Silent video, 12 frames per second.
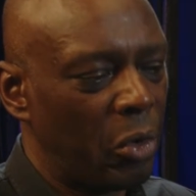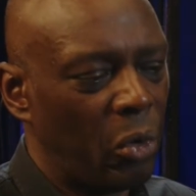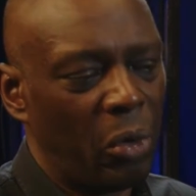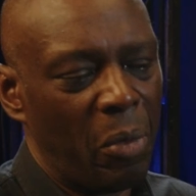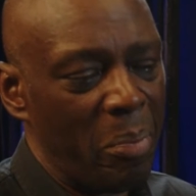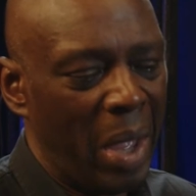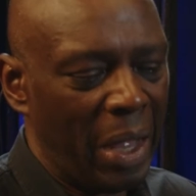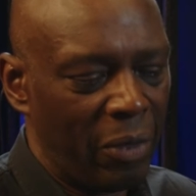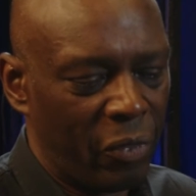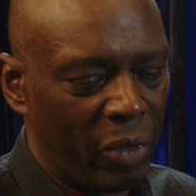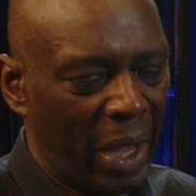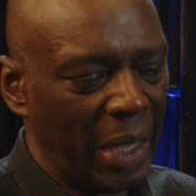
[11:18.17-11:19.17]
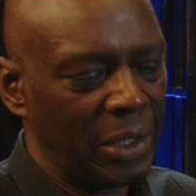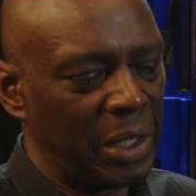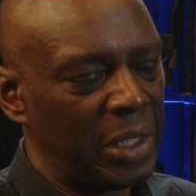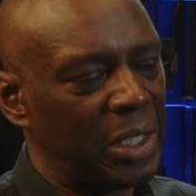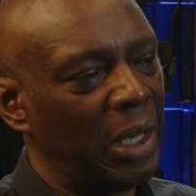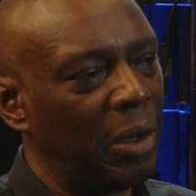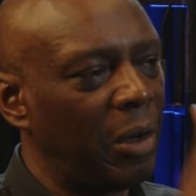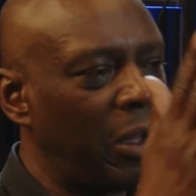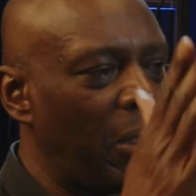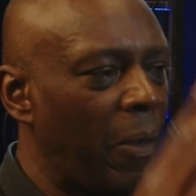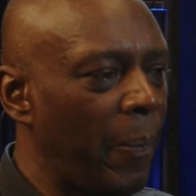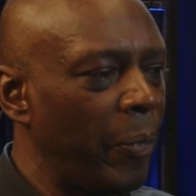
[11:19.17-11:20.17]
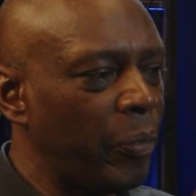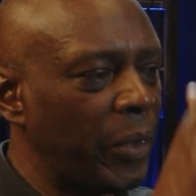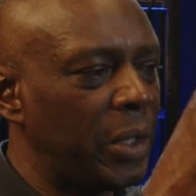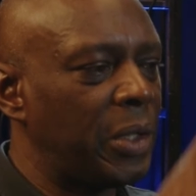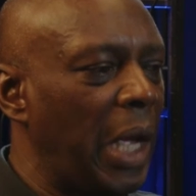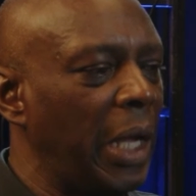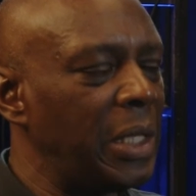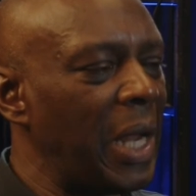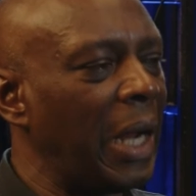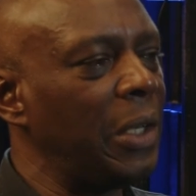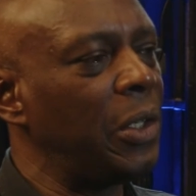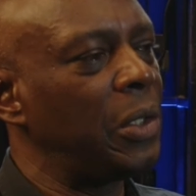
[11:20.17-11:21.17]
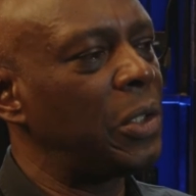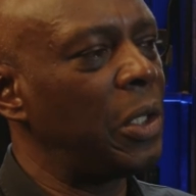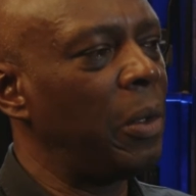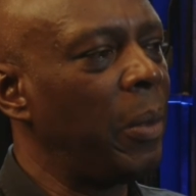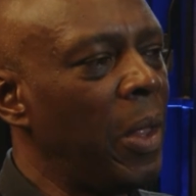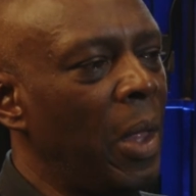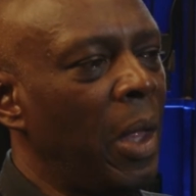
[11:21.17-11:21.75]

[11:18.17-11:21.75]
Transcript: or may have occasionally seen on a stage and YouTube.